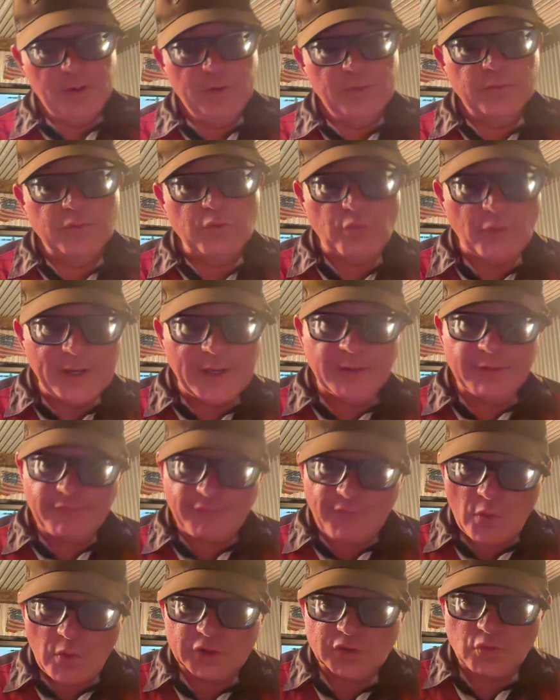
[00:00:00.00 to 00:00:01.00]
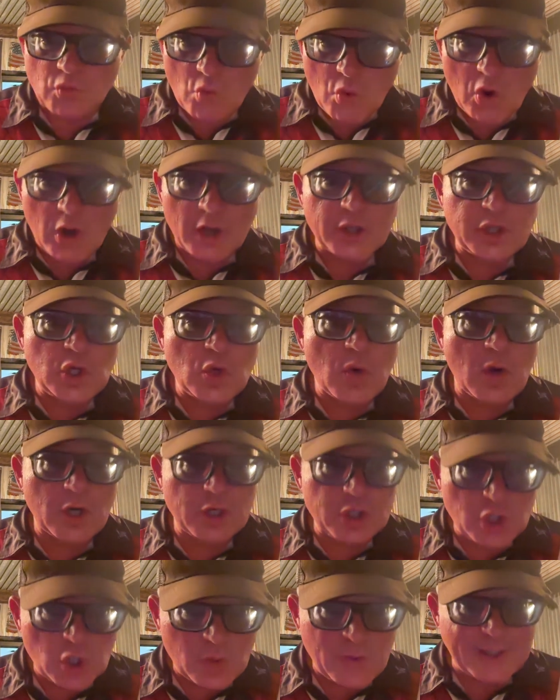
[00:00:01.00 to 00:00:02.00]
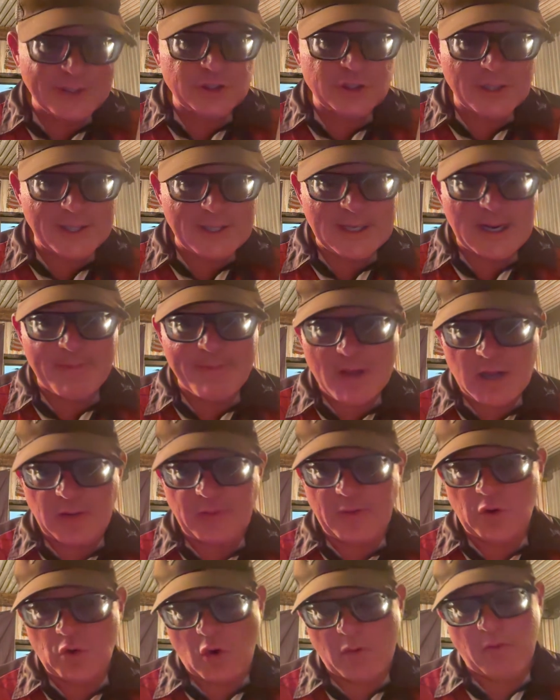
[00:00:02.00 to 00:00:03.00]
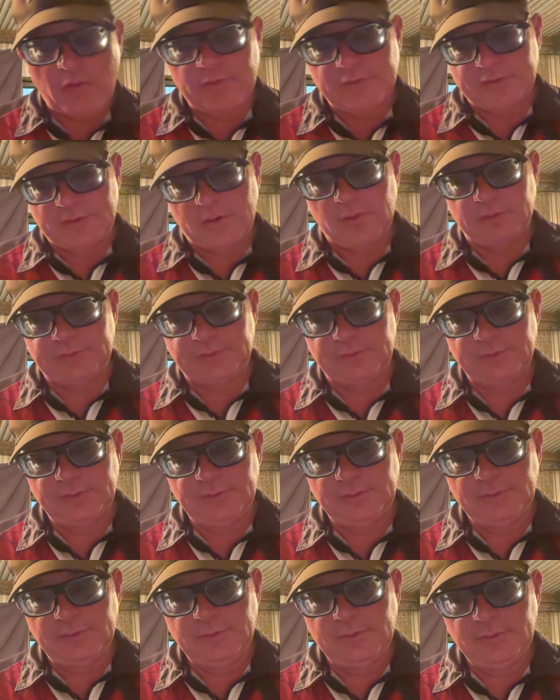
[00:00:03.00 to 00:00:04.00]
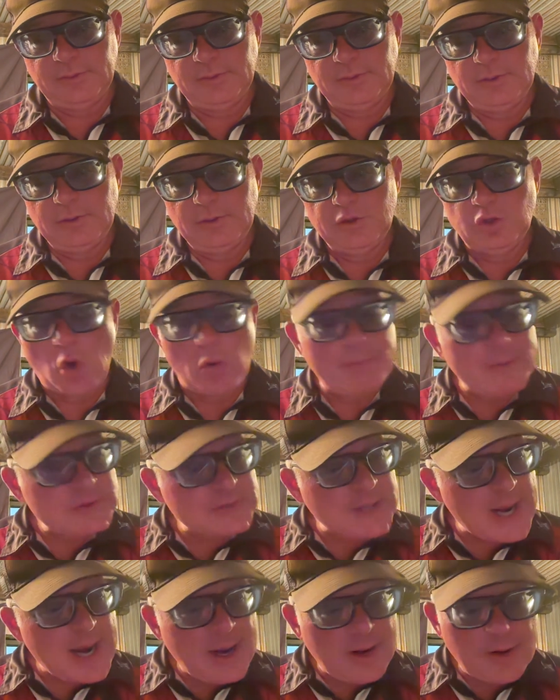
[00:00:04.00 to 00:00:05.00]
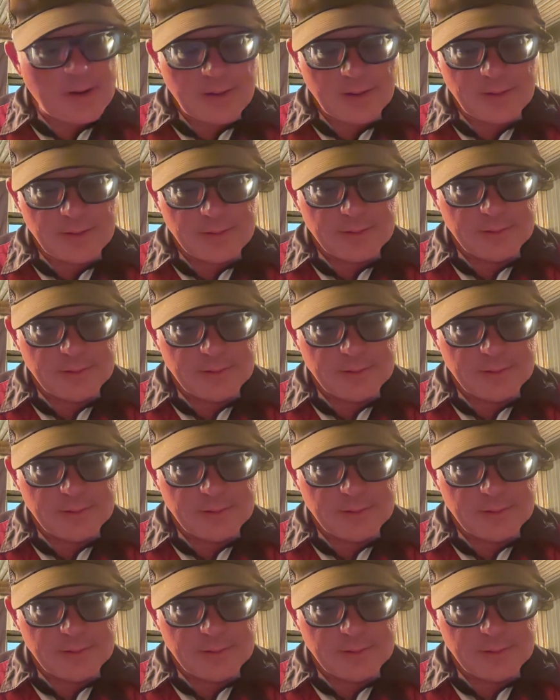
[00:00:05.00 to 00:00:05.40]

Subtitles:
Reinforce what you are doing to get a better than normal result. Don't be scared.